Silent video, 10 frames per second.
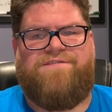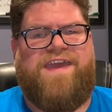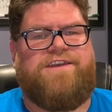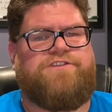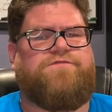
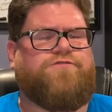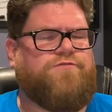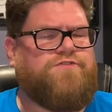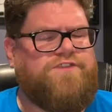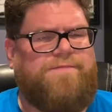advantage of
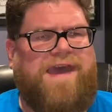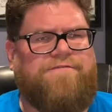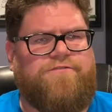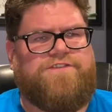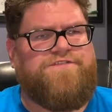Jerusalem
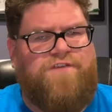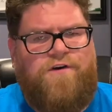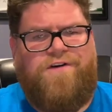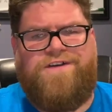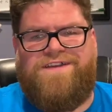after its
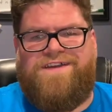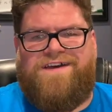fall.